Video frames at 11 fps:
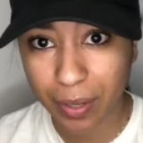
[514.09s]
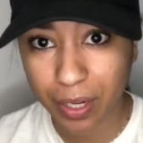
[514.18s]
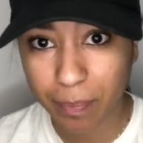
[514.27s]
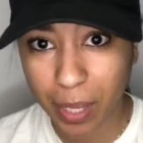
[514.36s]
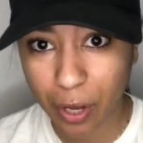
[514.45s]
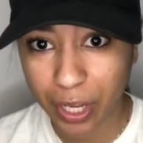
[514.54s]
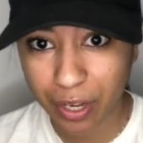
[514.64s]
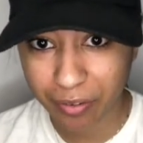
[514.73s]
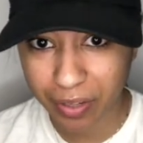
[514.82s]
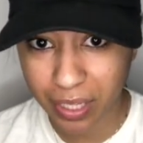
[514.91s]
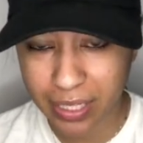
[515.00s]
in Mount
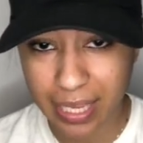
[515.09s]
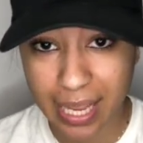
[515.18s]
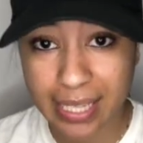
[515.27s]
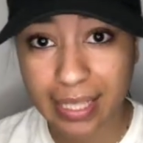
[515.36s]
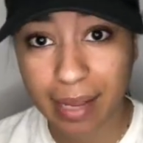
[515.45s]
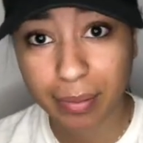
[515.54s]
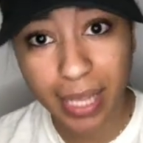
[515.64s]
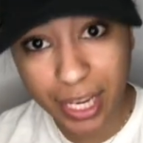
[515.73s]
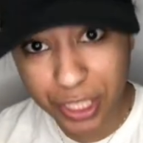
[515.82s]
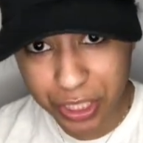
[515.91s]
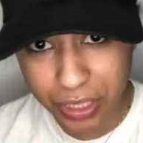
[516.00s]
Airy because I had stopped
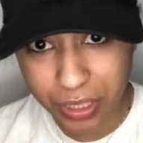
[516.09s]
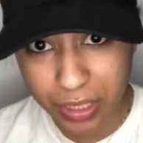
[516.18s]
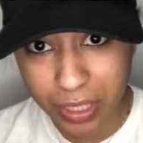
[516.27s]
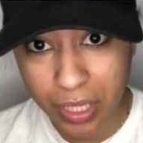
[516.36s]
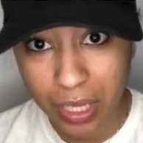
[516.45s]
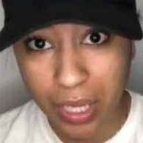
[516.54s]
lashing.